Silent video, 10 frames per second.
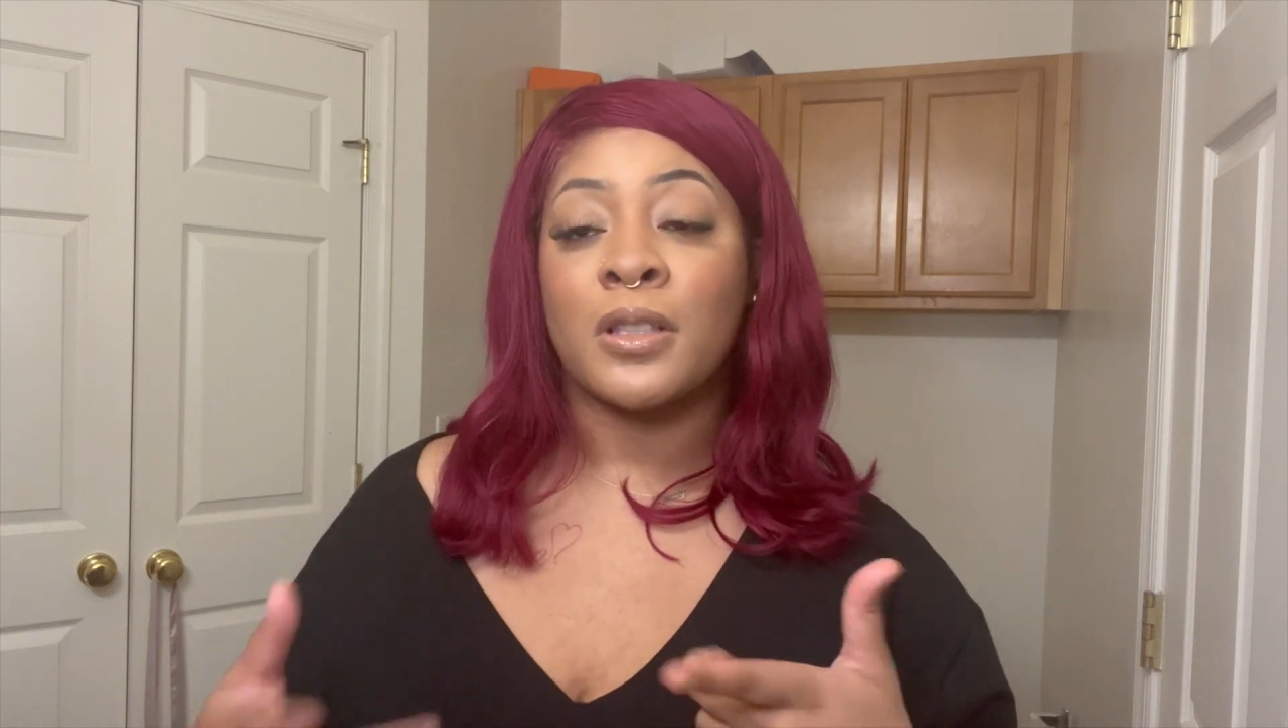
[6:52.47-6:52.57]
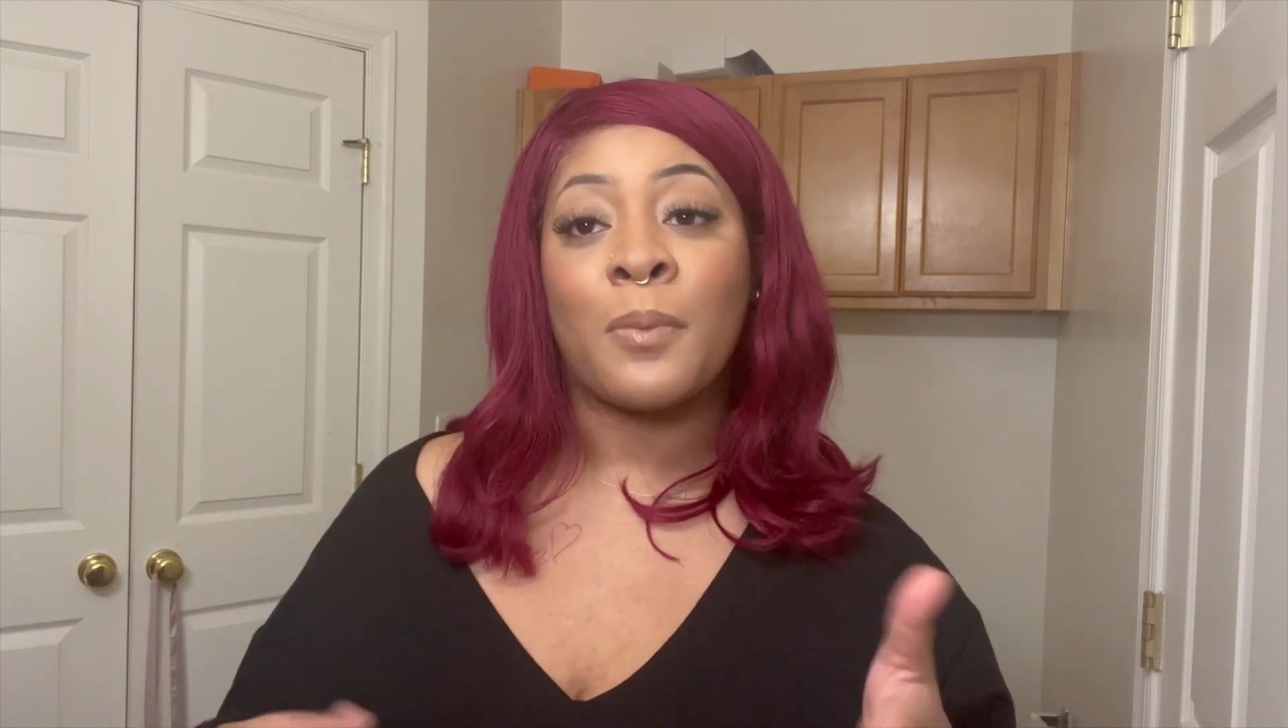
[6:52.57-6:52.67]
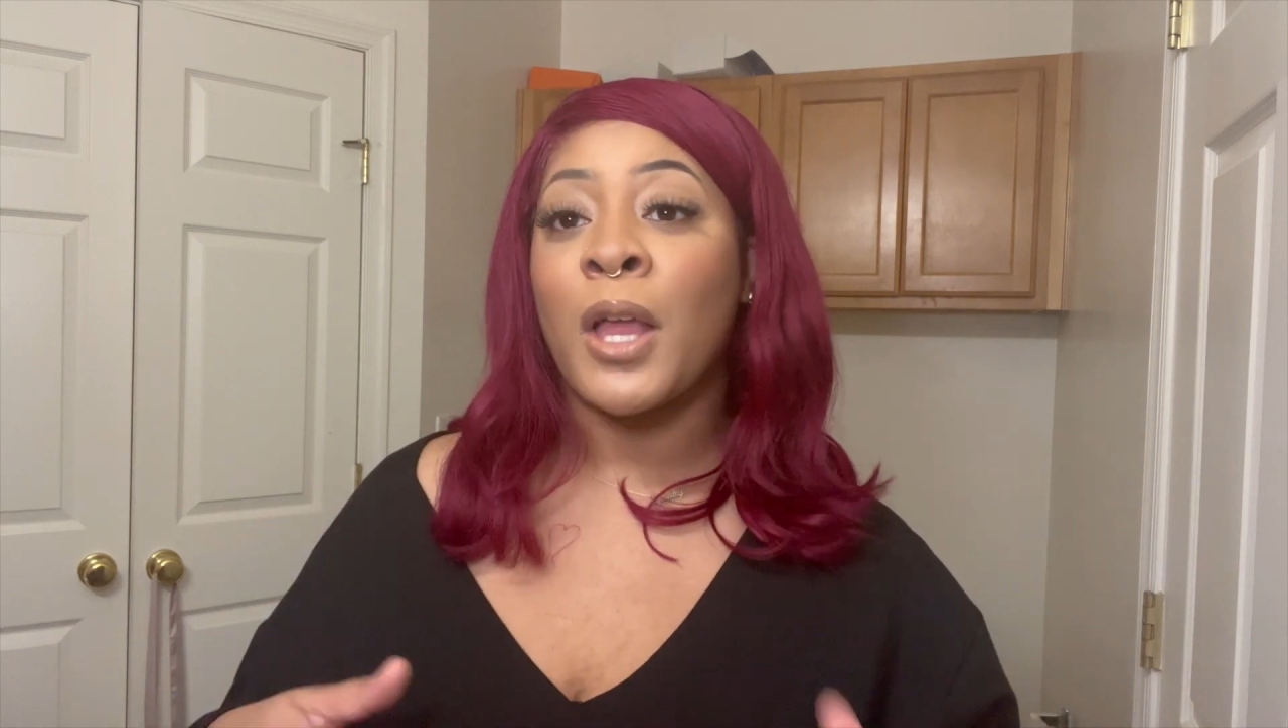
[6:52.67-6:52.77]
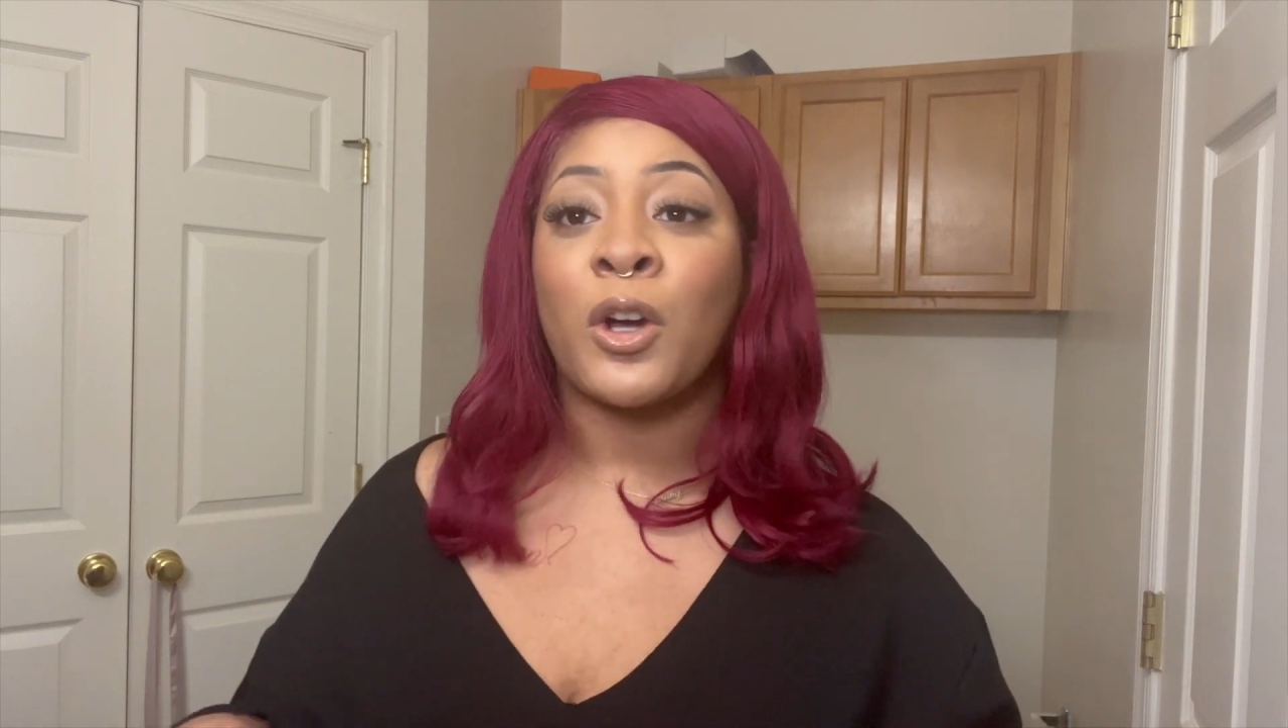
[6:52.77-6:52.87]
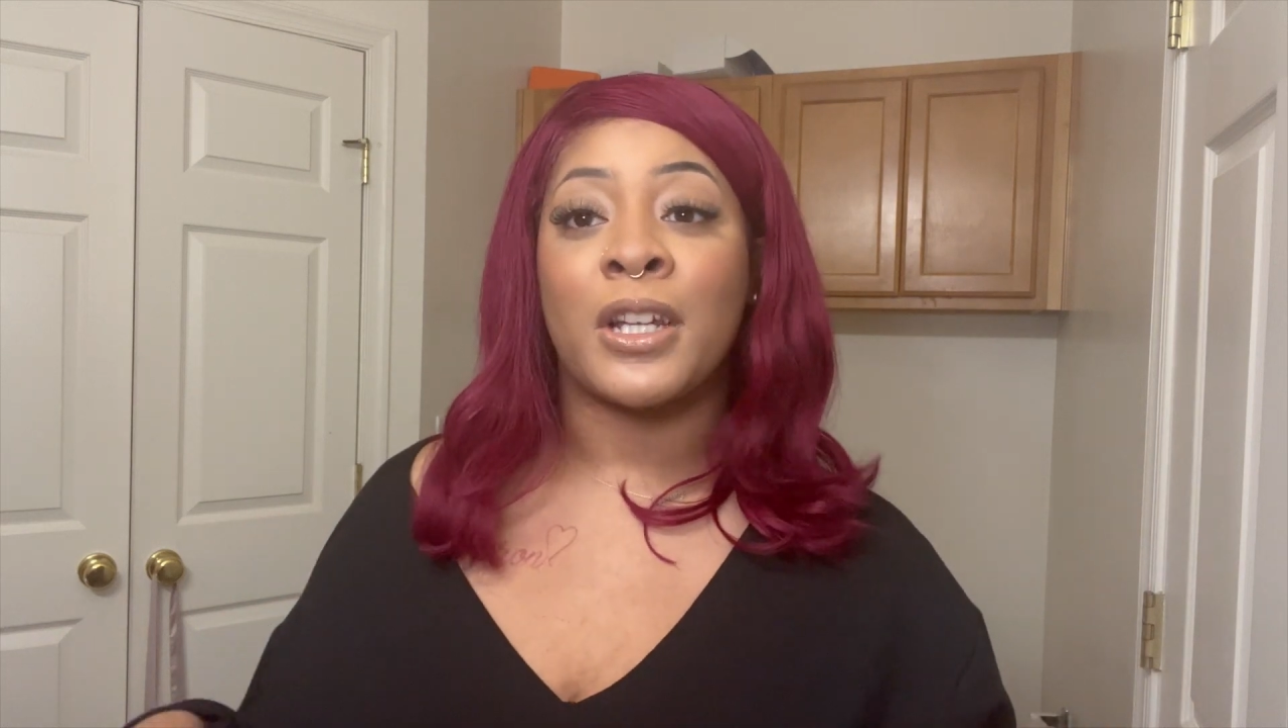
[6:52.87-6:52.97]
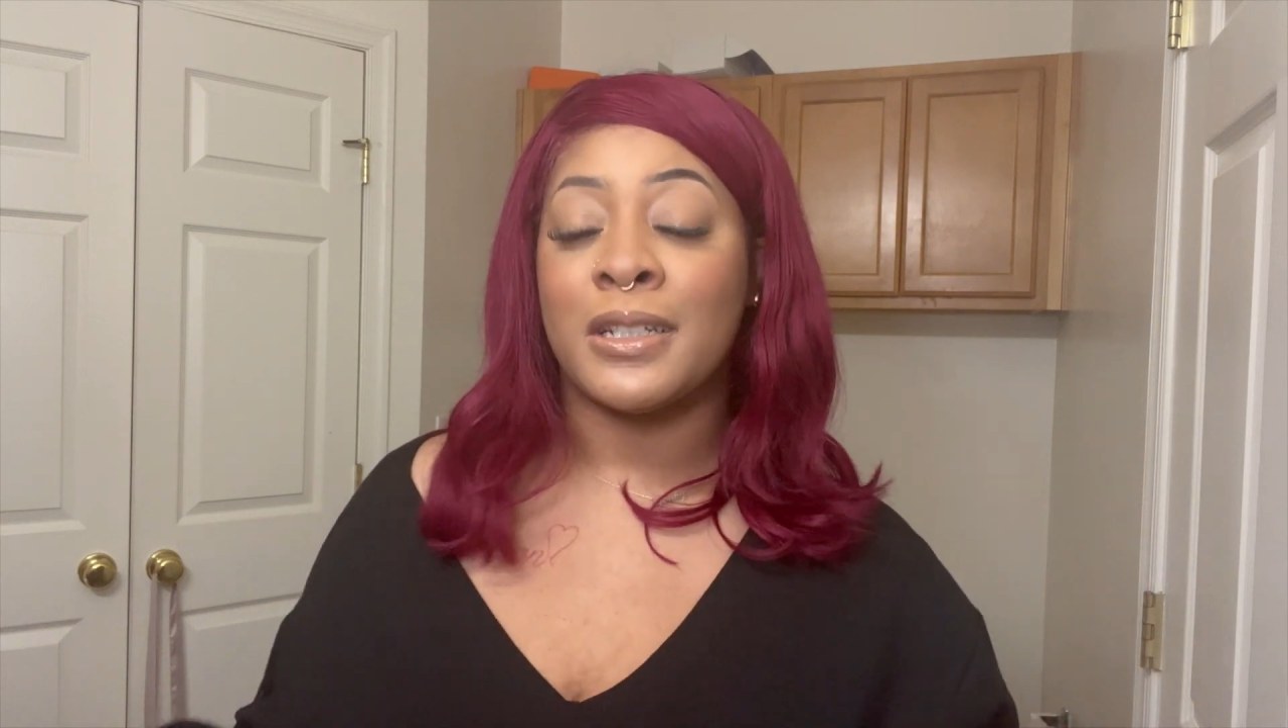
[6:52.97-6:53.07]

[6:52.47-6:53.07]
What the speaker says: I'm not gonna